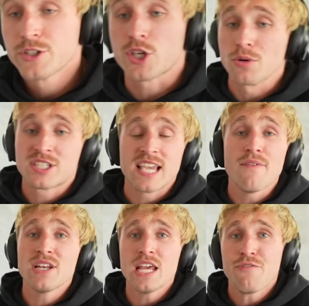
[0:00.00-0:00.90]
So
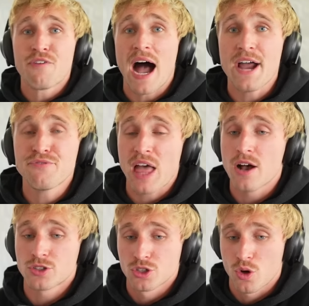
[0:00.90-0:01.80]

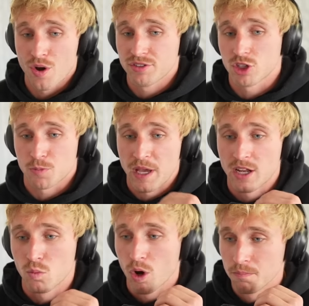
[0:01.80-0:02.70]
75,000 coins to spend
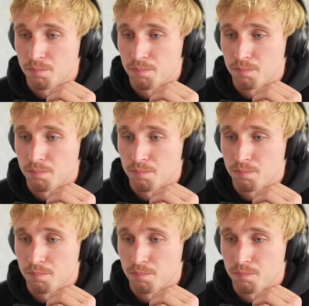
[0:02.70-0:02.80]
on one